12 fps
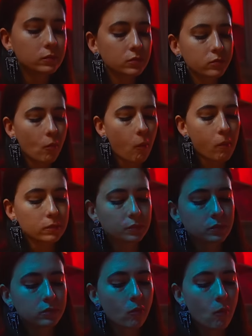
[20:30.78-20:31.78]
I feel like
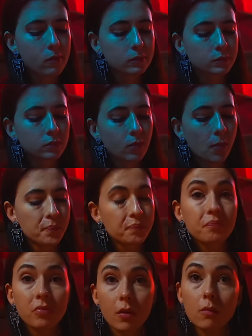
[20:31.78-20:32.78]
we should make these. Like I literally
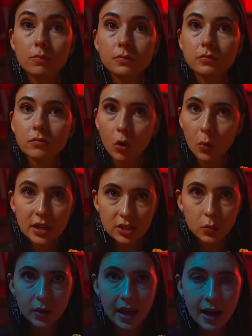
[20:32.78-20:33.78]
said we should make these, that'd be fun.